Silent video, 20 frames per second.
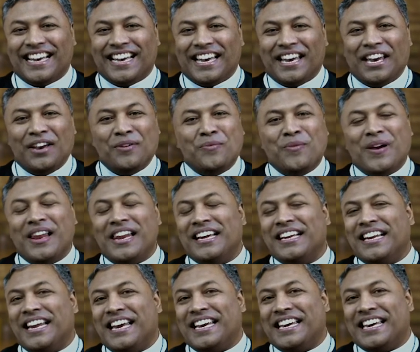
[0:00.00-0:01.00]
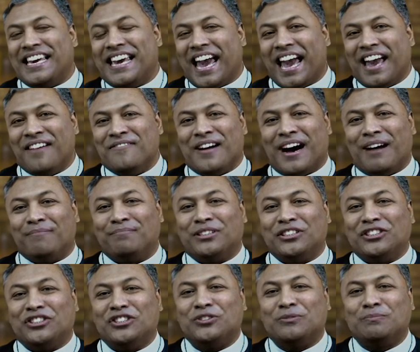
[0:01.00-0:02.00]
He willingly gave up the
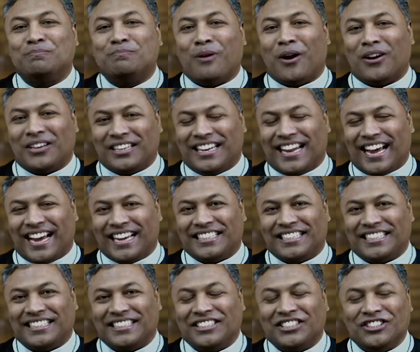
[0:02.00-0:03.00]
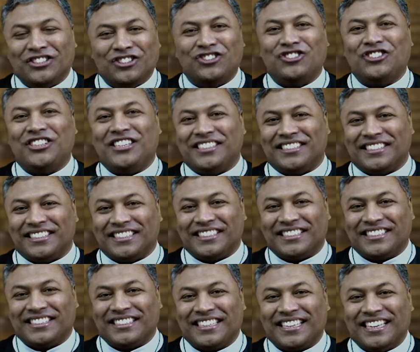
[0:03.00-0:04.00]
spotlight to
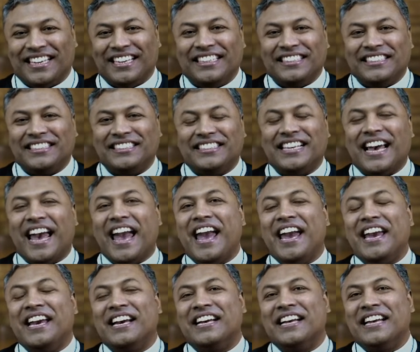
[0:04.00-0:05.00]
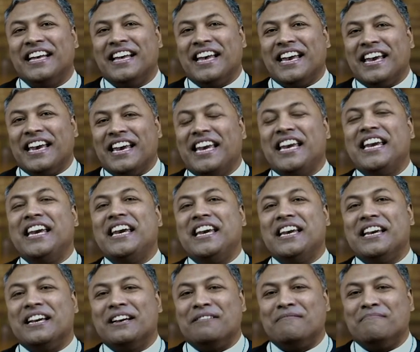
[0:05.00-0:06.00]
Jesus, saying,
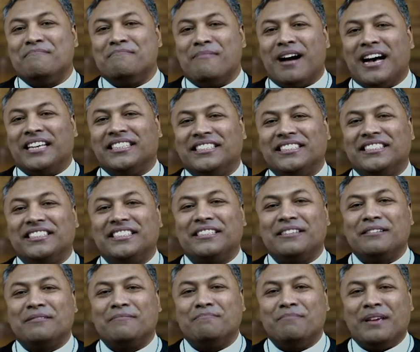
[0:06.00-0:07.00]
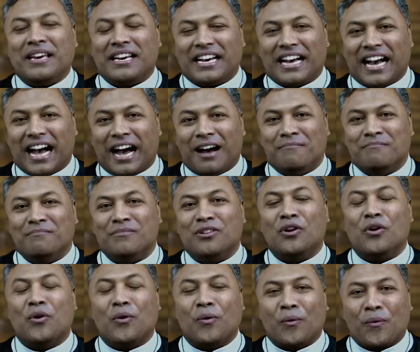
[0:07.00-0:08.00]
"He must become
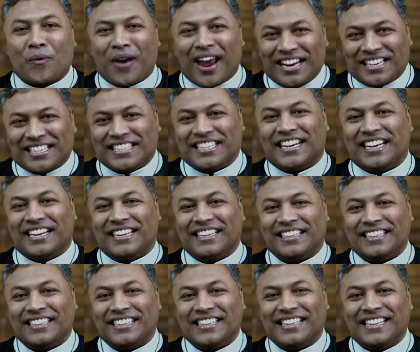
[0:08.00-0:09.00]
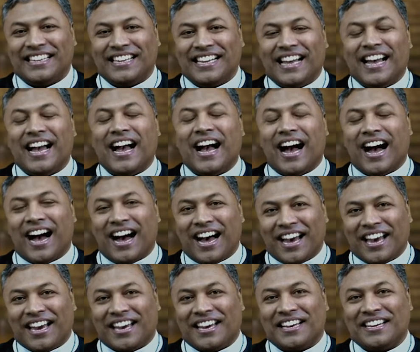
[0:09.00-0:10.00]
greater.
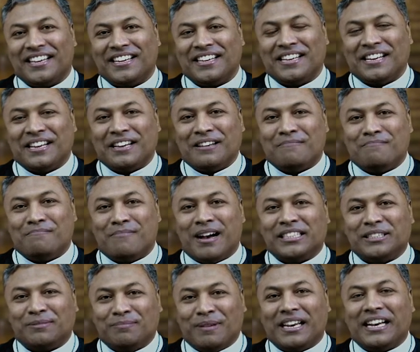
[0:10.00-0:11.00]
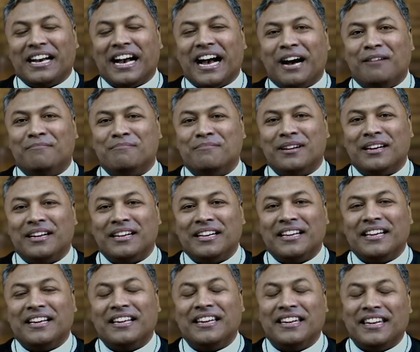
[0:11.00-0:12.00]
I must become
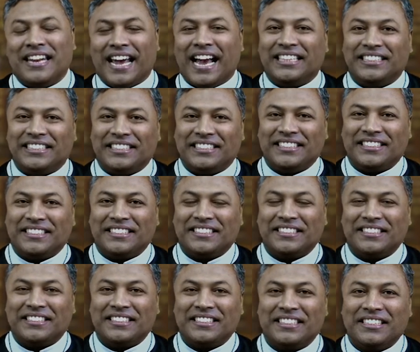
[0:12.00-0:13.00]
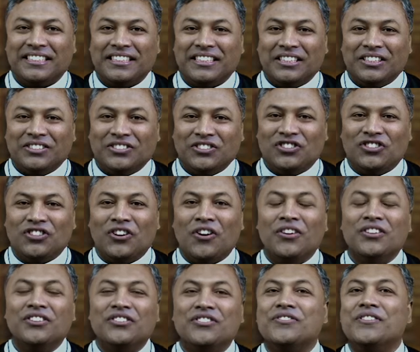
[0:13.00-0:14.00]
less."
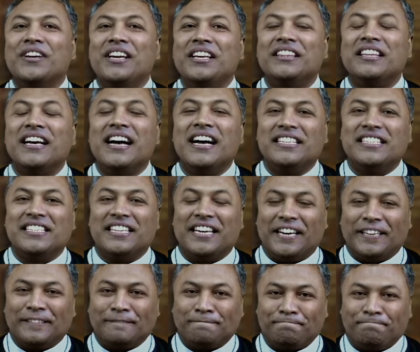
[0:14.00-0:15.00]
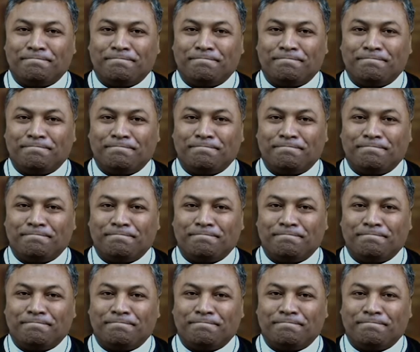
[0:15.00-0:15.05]
John 3:30.